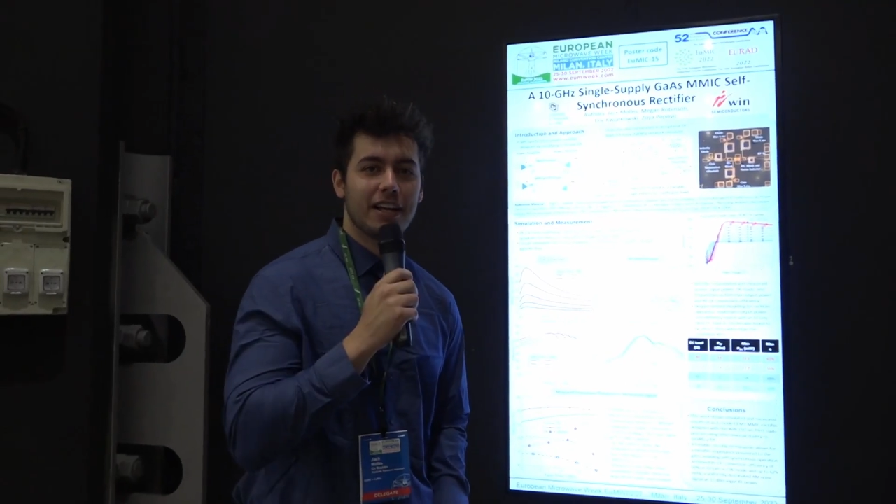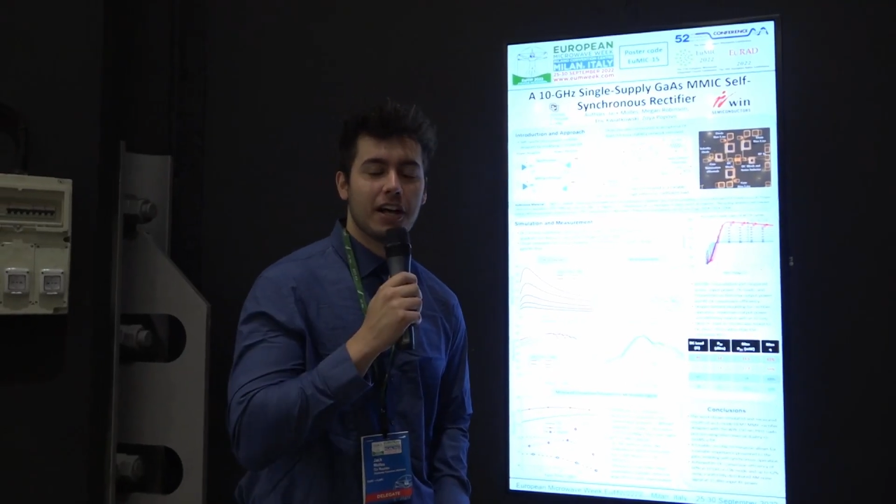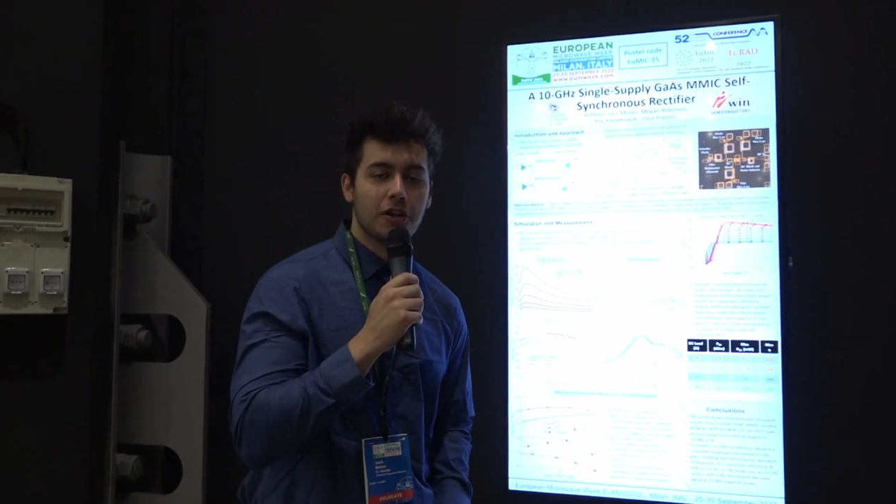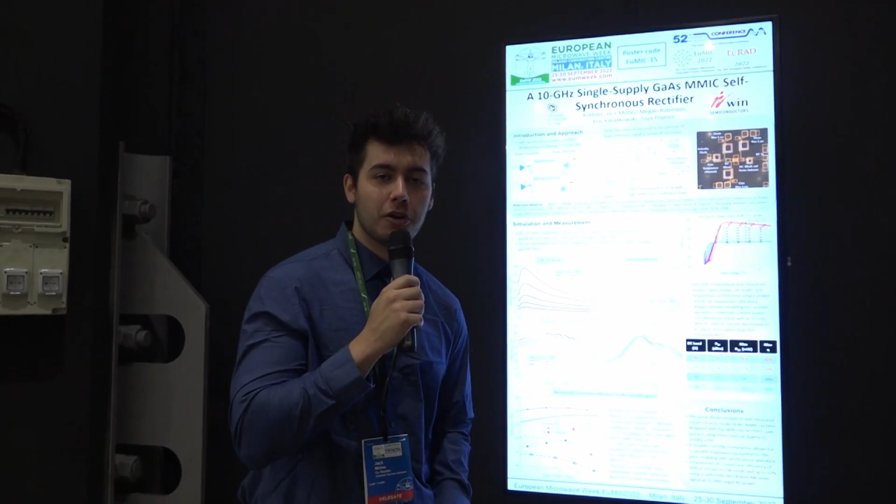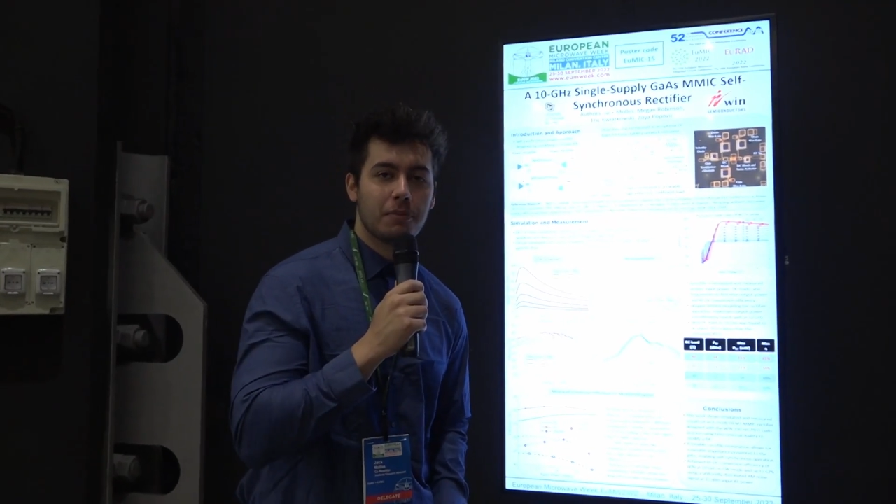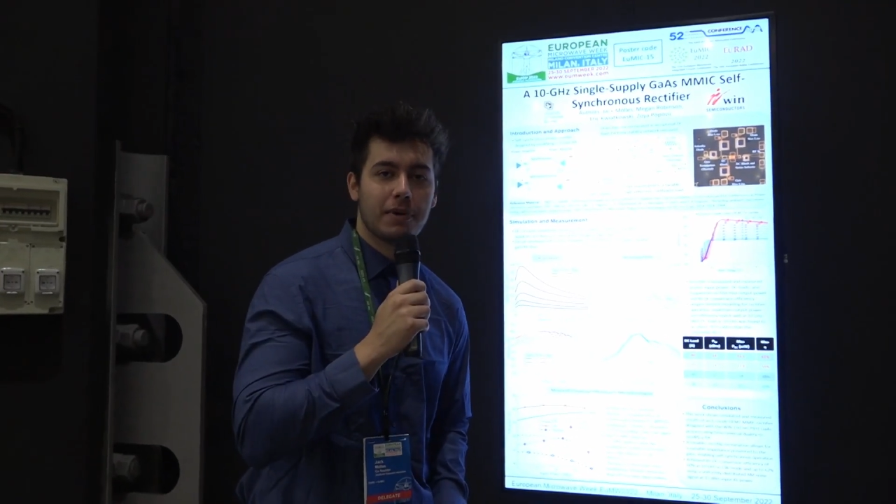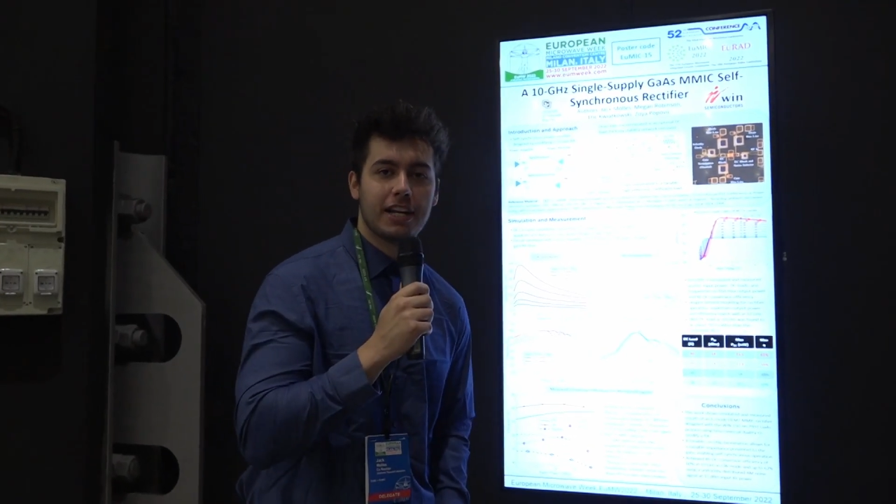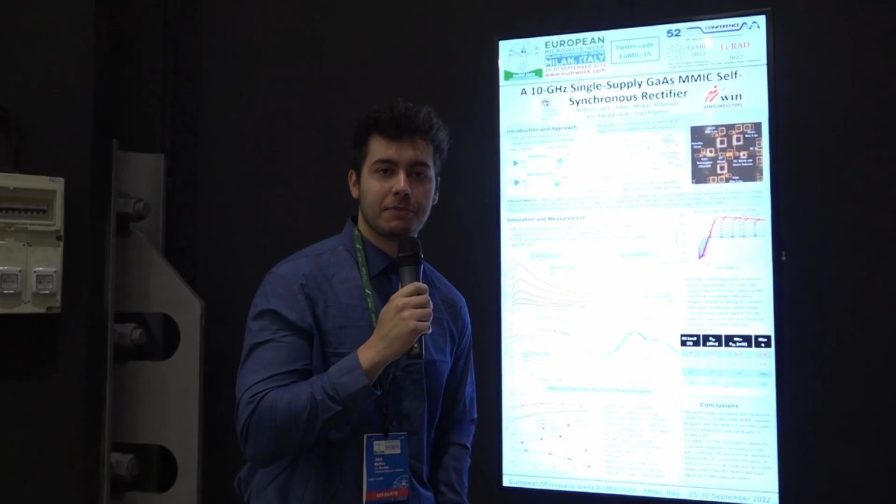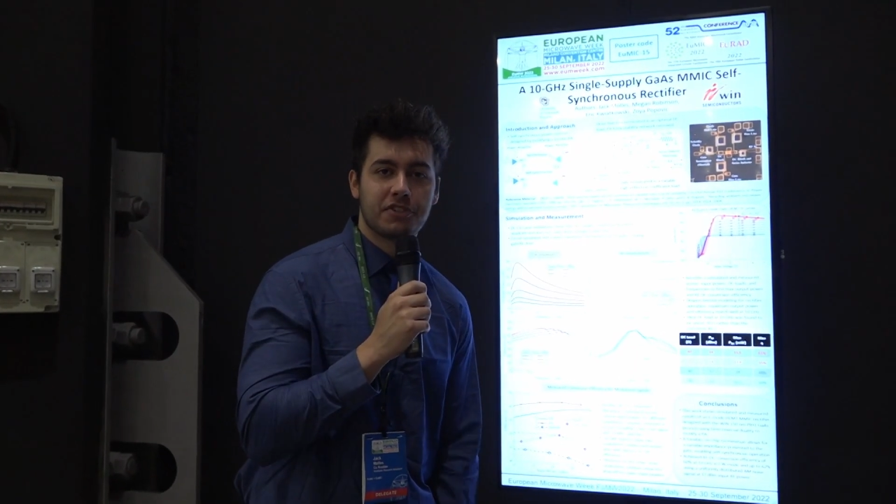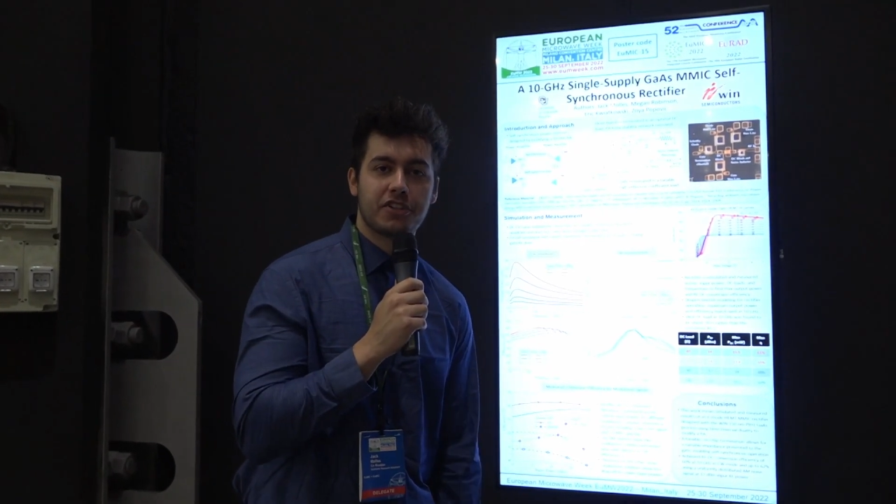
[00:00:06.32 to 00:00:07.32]
Hello, my
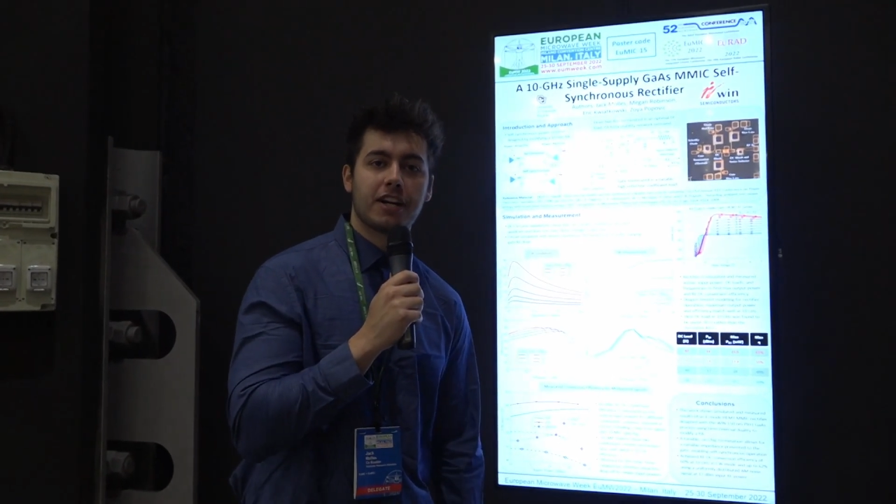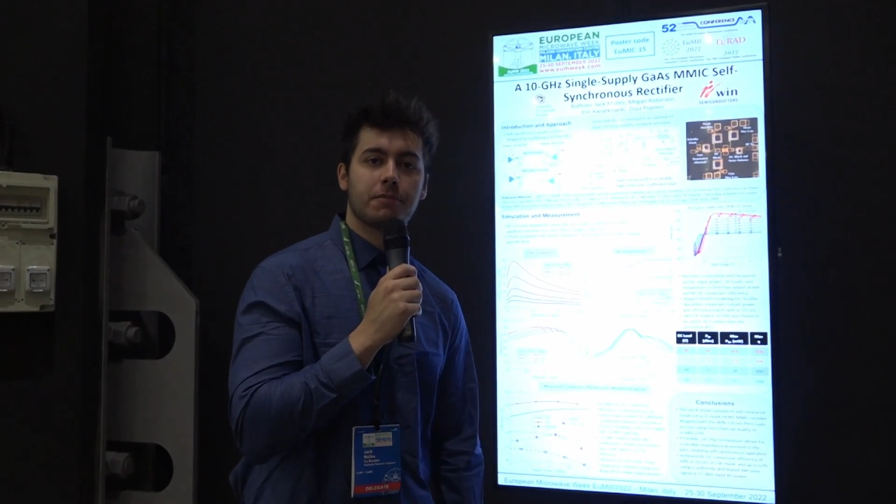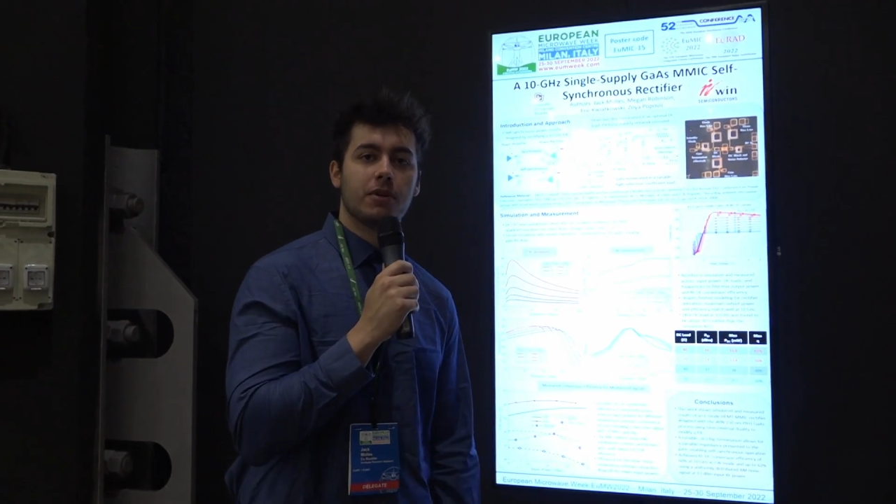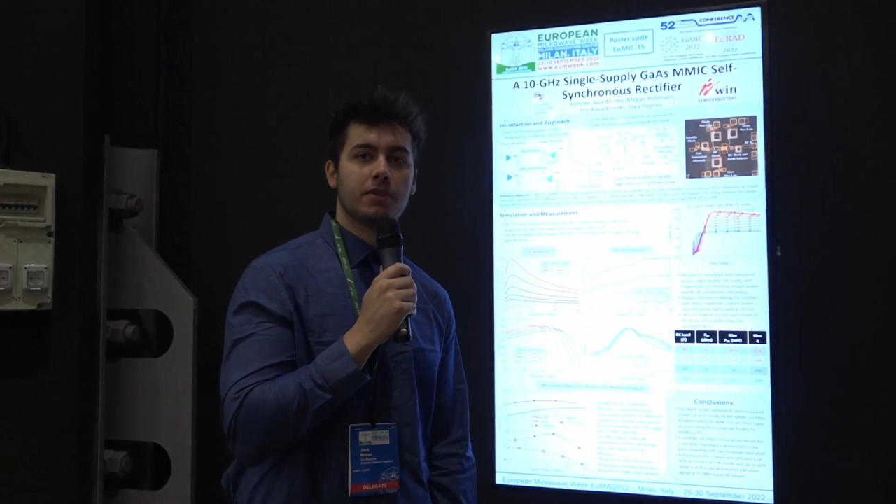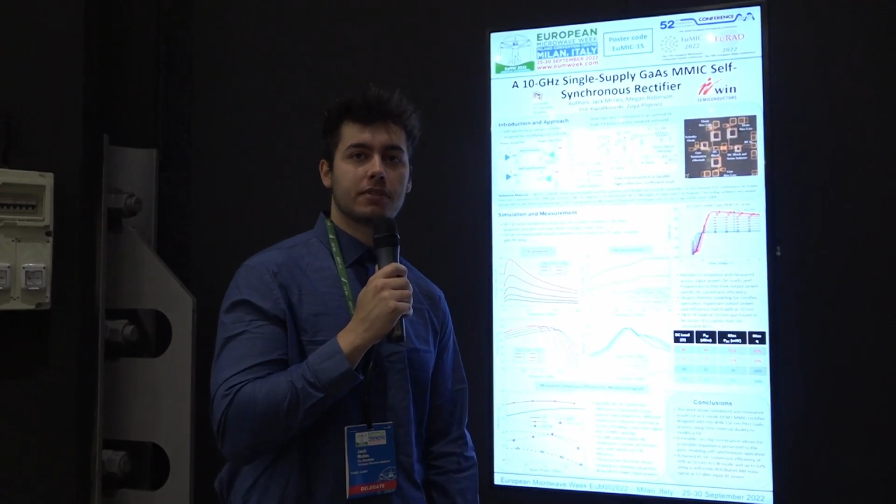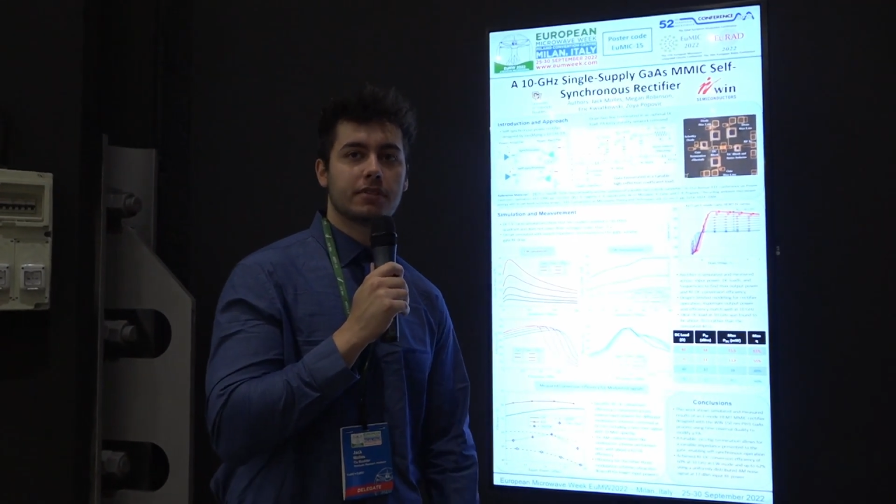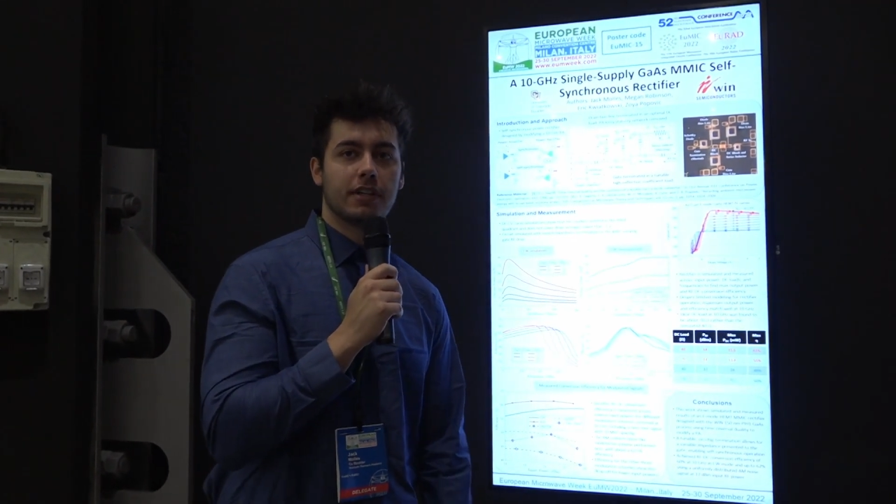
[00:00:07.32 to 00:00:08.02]
name is Jack Molles.